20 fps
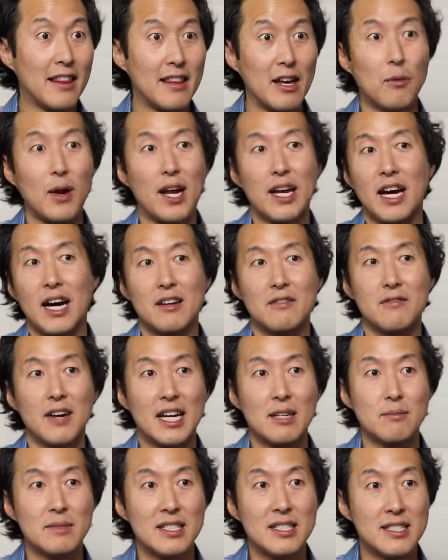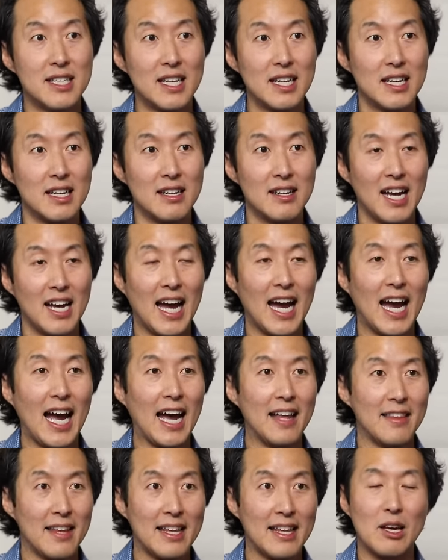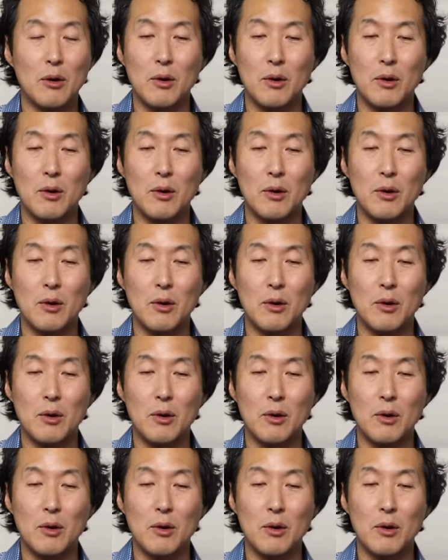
they ran out of vitamin C, and then